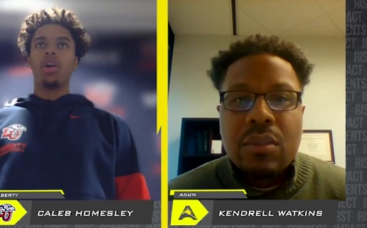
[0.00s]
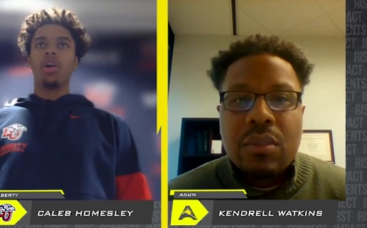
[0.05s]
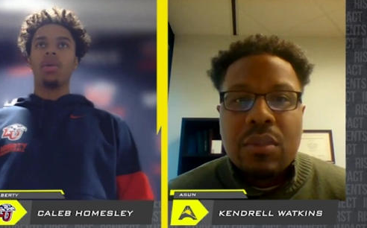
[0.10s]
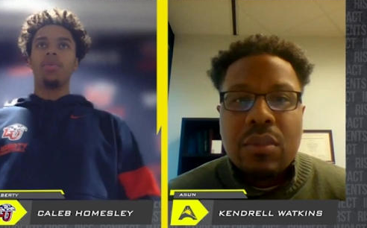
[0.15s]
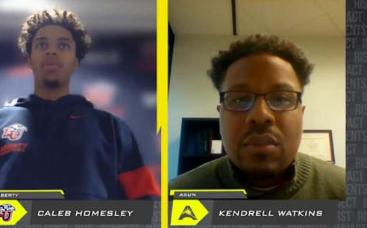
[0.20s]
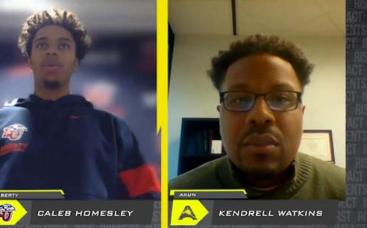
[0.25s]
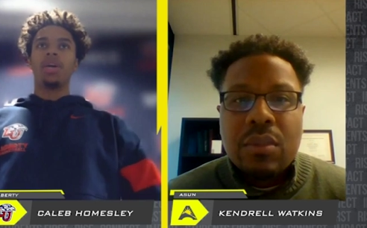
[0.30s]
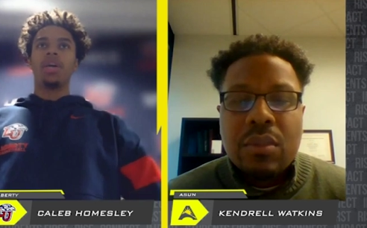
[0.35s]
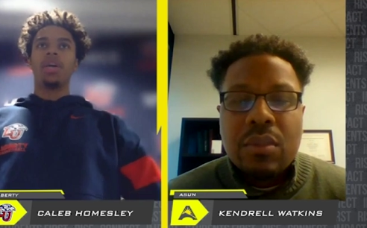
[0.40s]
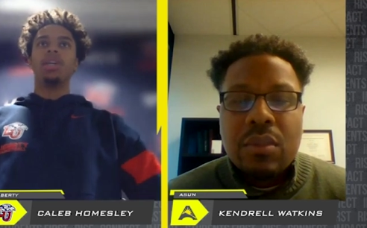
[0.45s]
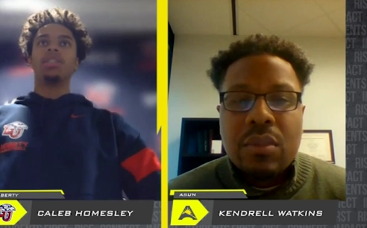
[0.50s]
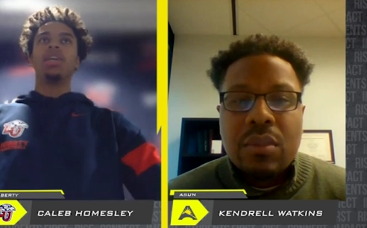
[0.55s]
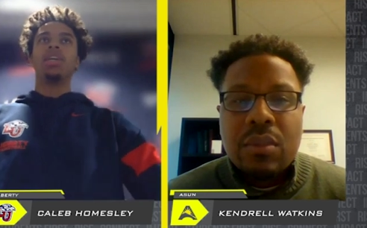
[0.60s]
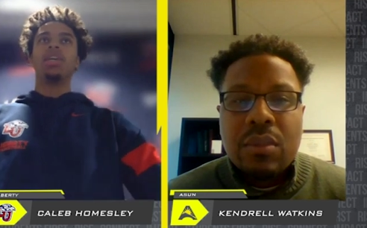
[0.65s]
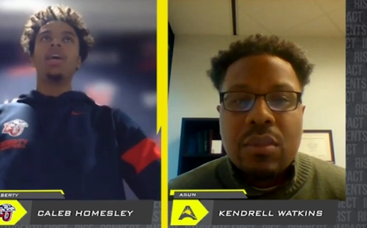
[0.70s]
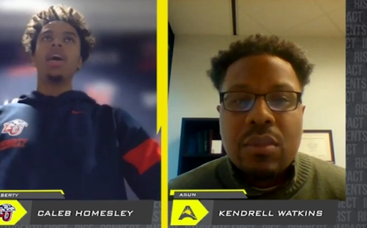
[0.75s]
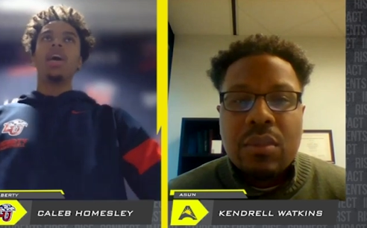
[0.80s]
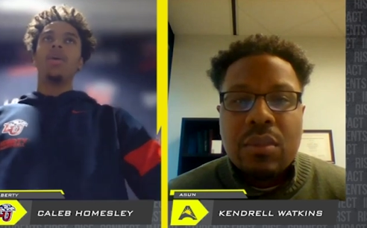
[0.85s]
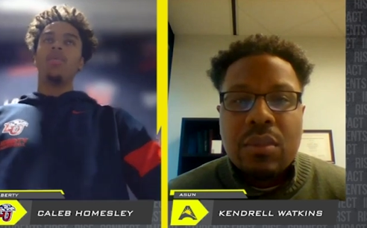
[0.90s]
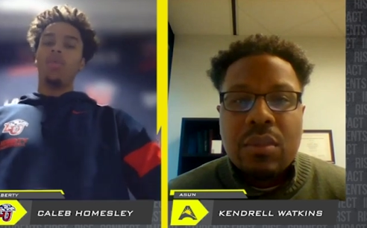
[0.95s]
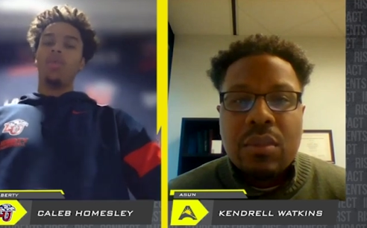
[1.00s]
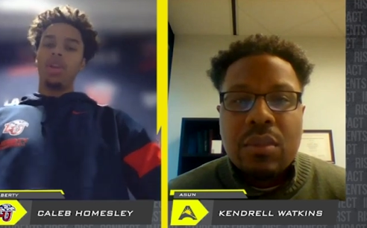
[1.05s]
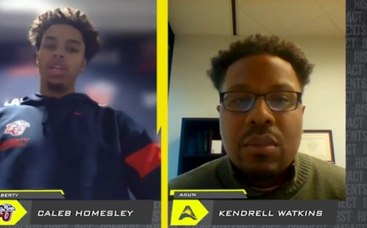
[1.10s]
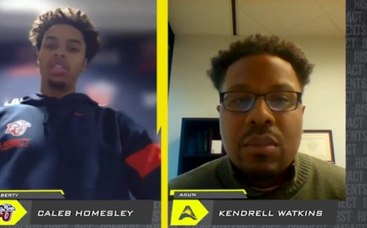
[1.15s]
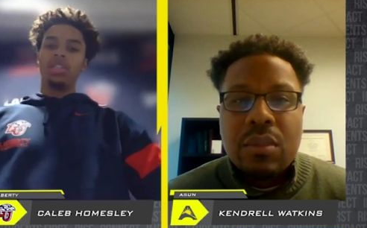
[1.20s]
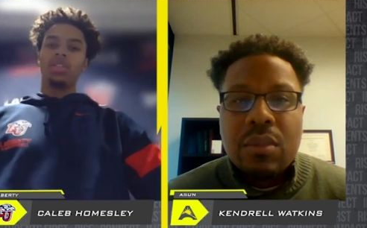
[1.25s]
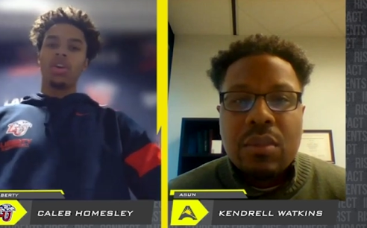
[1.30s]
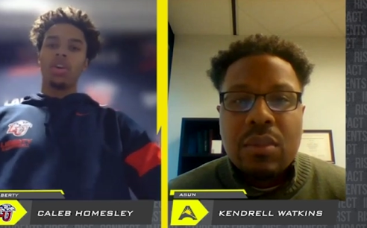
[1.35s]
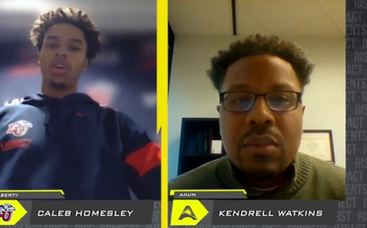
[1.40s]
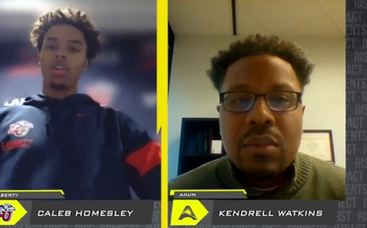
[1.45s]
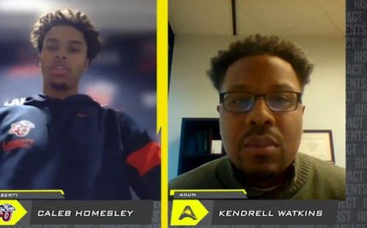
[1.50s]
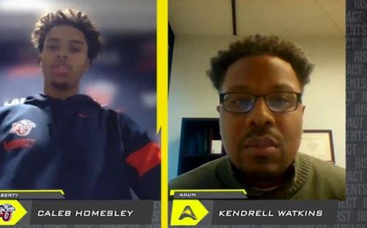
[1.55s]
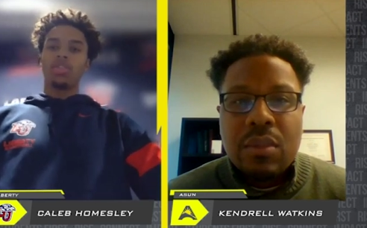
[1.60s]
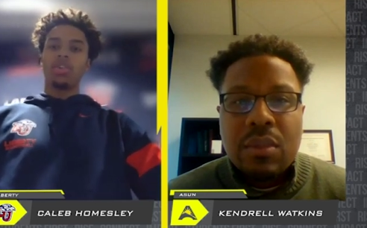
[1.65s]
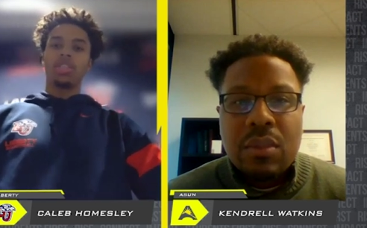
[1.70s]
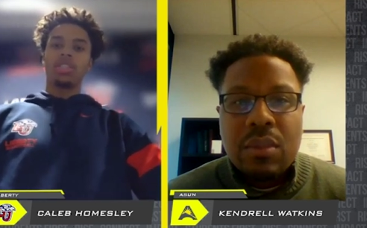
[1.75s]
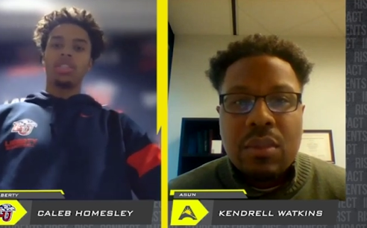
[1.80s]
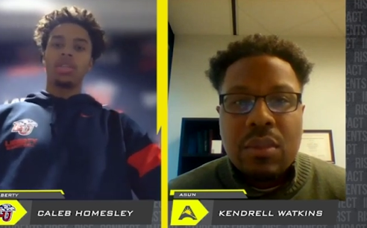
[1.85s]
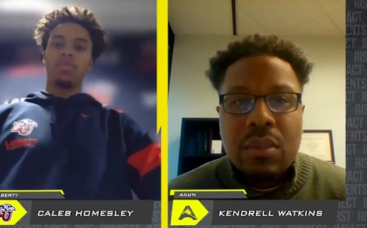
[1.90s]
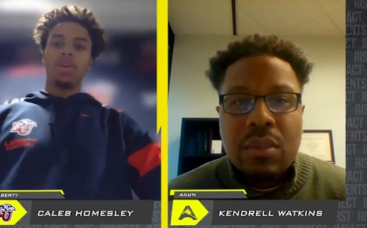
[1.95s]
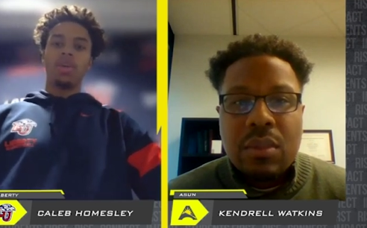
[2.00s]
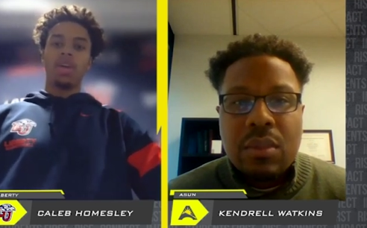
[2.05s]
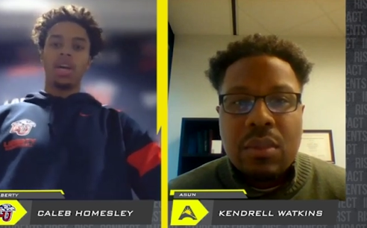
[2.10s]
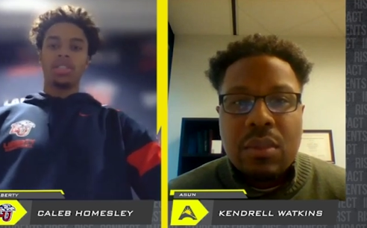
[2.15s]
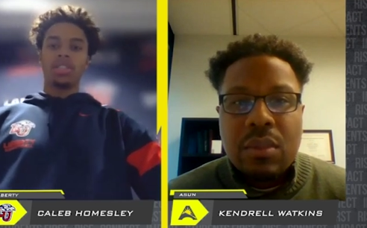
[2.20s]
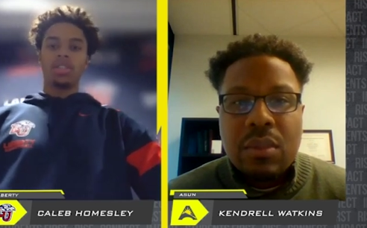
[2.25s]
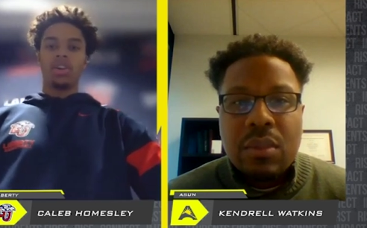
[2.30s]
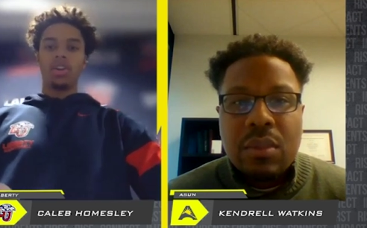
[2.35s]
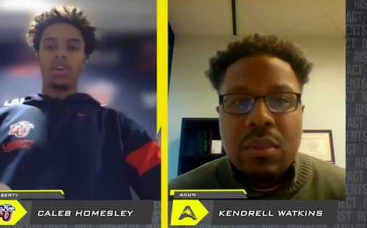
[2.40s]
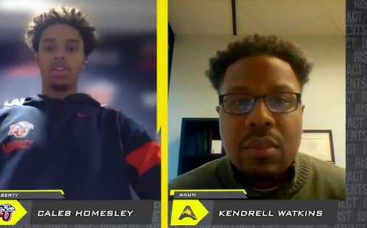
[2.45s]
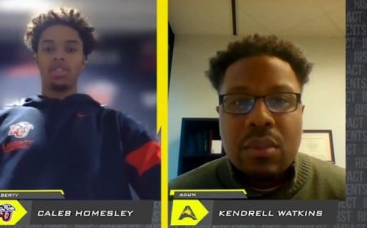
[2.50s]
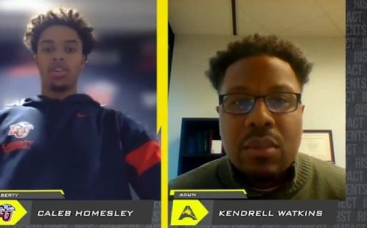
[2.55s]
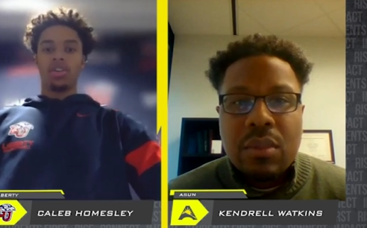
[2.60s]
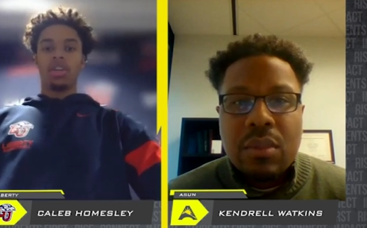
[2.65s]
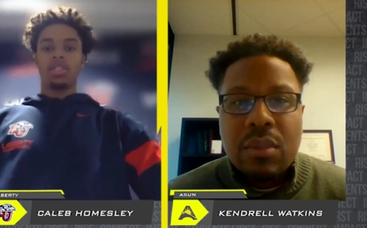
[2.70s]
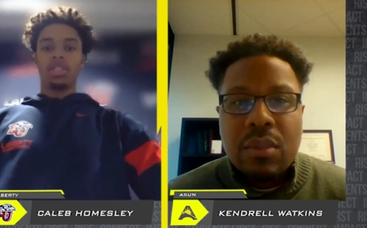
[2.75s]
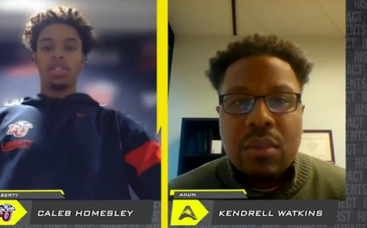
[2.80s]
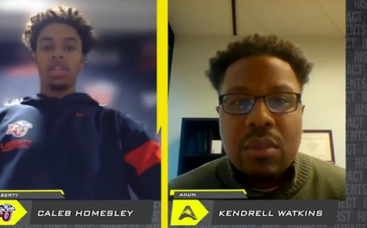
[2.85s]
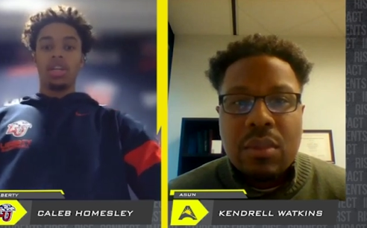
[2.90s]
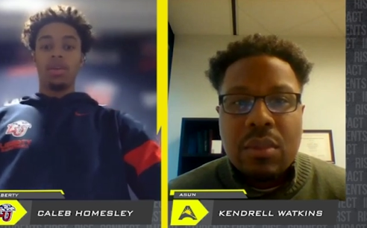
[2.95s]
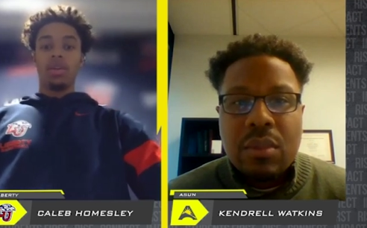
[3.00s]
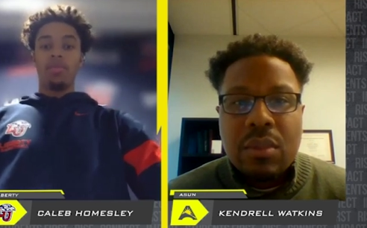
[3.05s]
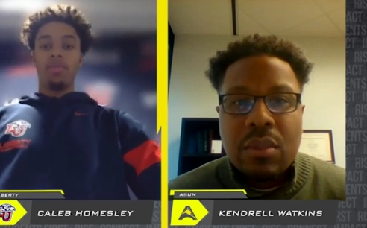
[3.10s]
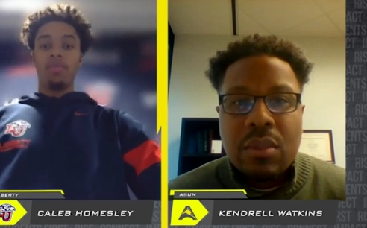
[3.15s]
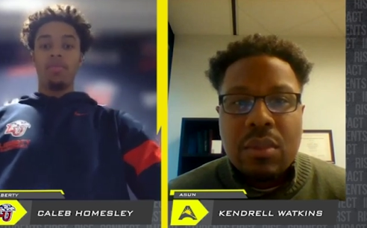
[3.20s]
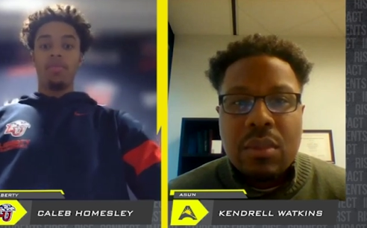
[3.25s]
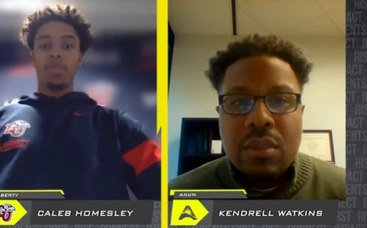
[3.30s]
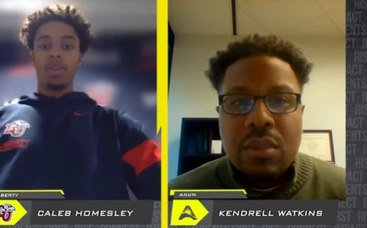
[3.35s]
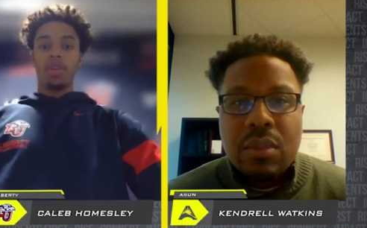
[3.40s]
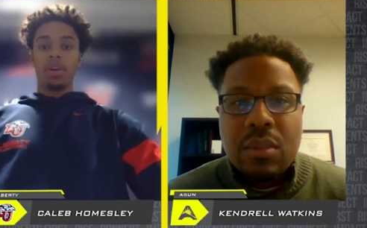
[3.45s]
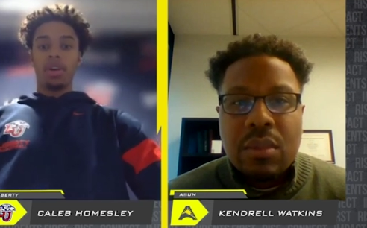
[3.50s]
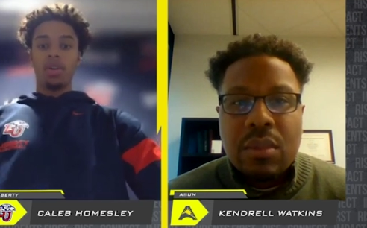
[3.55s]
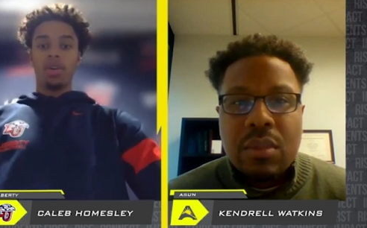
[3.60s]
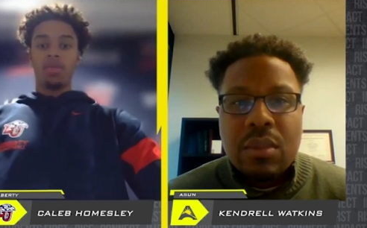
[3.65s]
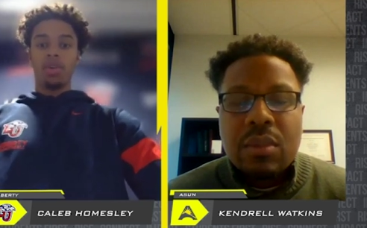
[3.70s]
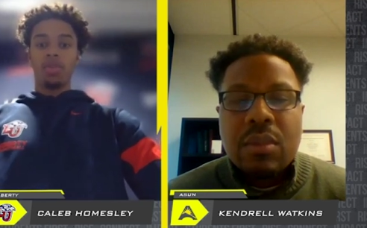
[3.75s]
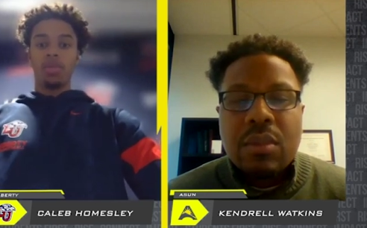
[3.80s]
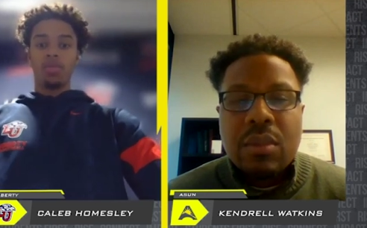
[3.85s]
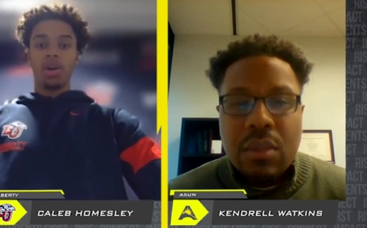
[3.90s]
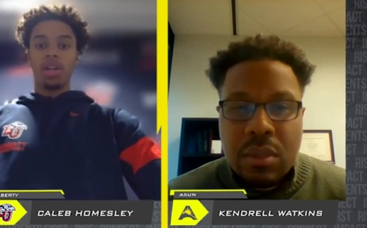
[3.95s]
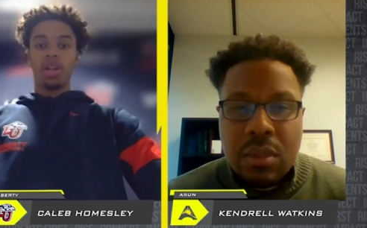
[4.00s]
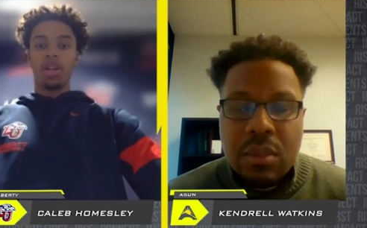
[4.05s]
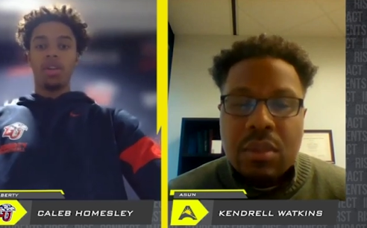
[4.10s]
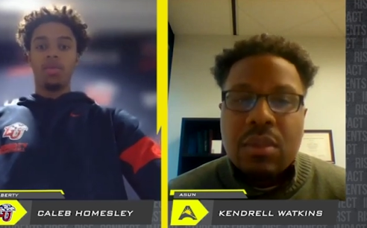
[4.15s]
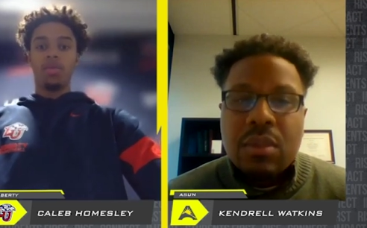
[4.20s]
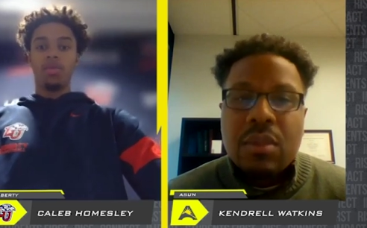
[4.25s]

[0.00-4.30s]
Speaker 1: uh, because when he started to trust in me, I started to trust in him uh, with what